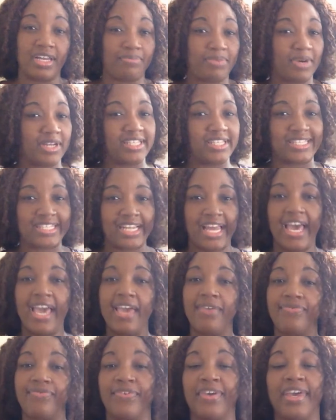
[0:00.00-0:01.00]
upon his
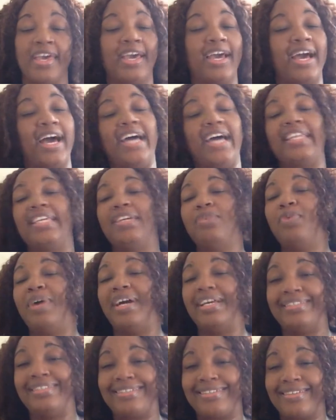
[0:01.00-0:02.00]
life, and he
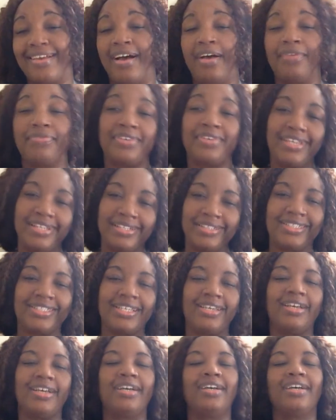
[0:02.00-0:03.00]
went off
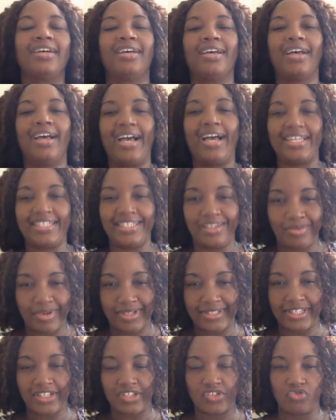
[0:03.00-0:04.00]
kilter and he
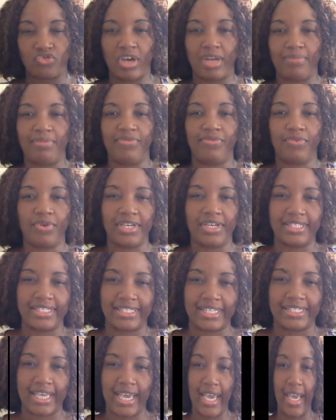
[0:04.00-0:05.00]
was destroyed before his
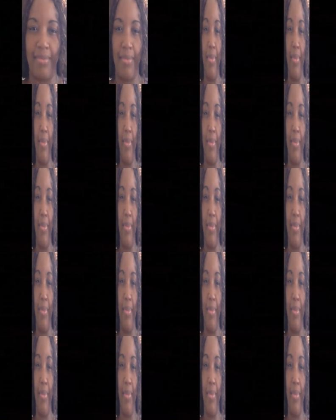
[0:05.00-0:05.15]
time.